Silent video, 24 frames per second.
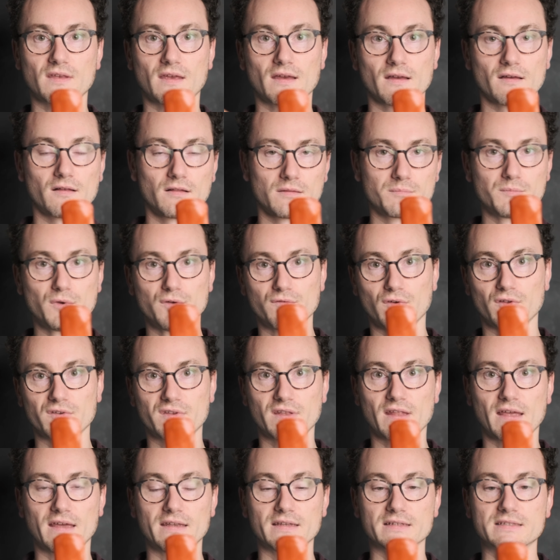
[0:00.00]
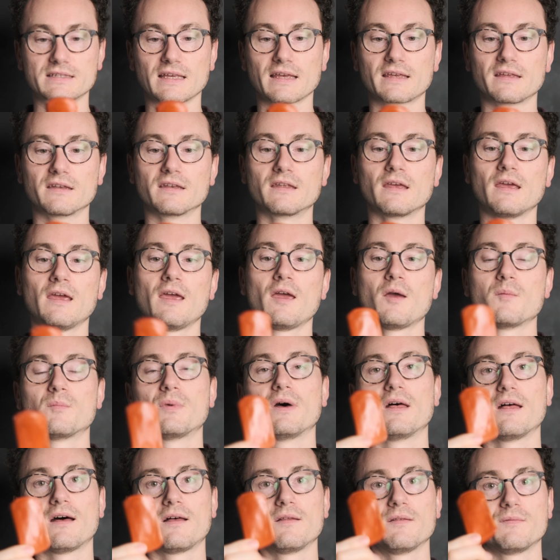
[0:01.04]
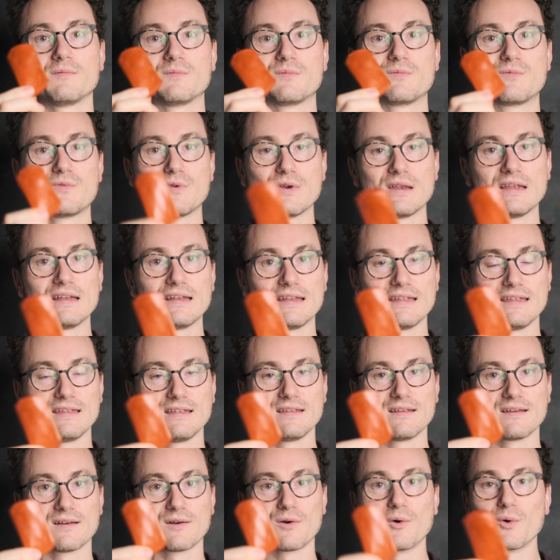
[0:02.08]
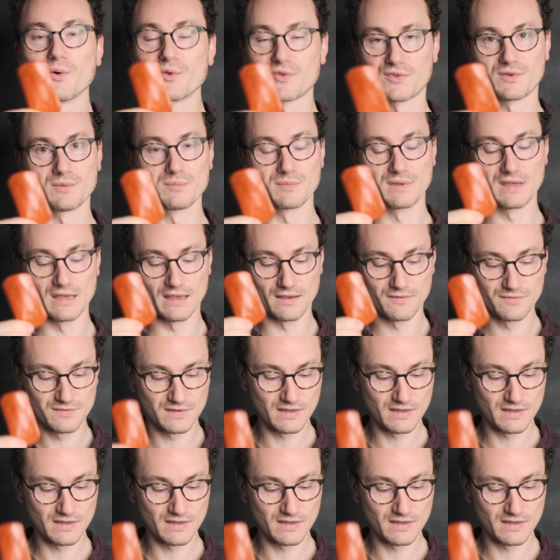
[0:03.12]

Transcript: I'll move on to that in a second, but really awesome gift.